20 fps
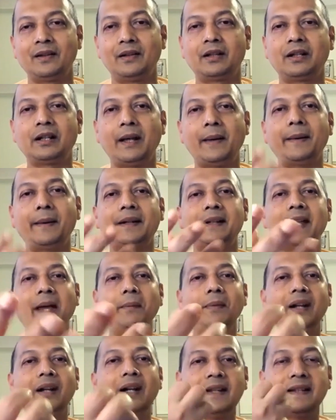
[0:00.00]
The
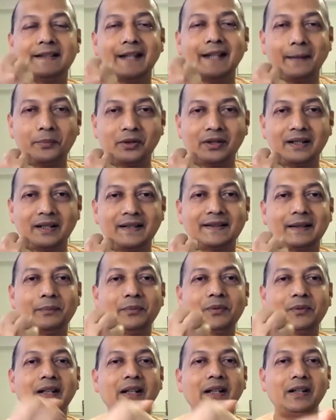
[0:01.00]
camera is capturing
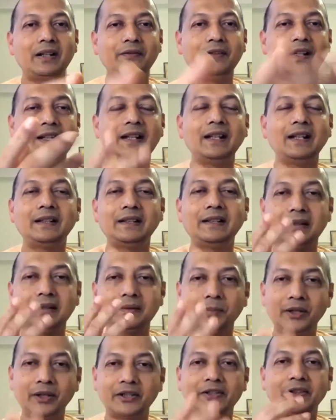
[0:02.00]
something and revealing it there
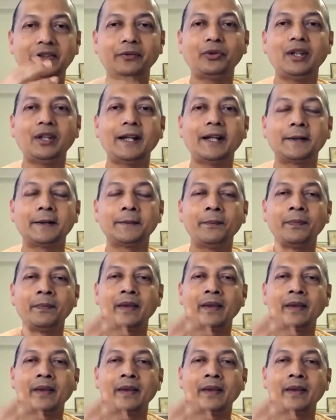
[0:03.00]
because of that.